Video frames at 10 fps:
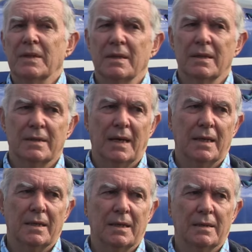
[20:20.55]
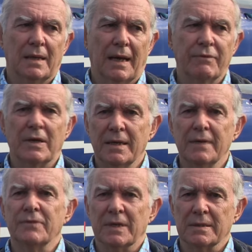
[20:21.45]
they every
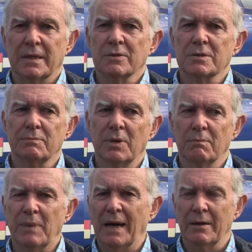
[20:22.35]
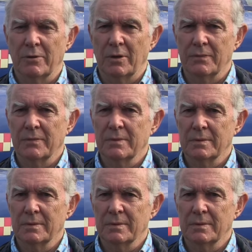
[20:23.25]
evening they used to put power on